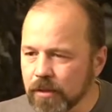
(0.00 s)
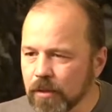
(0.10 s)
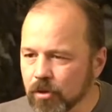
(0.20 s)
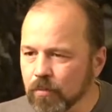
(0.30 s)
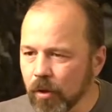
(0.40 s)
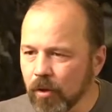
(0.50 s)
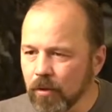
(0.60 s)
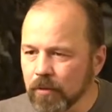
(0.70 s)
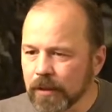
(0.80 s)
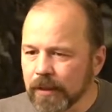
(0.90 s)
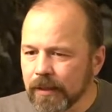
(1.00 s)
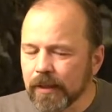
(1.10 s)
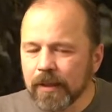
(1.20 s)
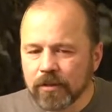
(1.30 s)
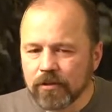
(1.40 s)
still small,
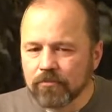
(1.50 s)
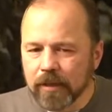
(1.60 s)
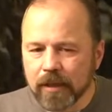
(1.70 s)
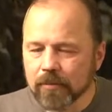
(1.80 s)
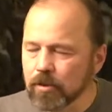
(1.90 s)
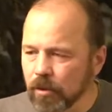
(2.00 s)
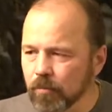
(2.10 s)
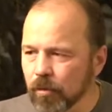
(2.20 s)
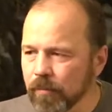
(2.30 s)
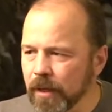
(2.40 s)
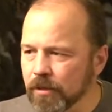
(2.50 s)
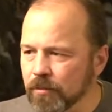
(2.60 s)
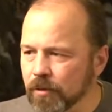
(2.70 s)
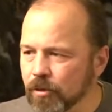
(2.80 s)
it becomes a lot more manageable.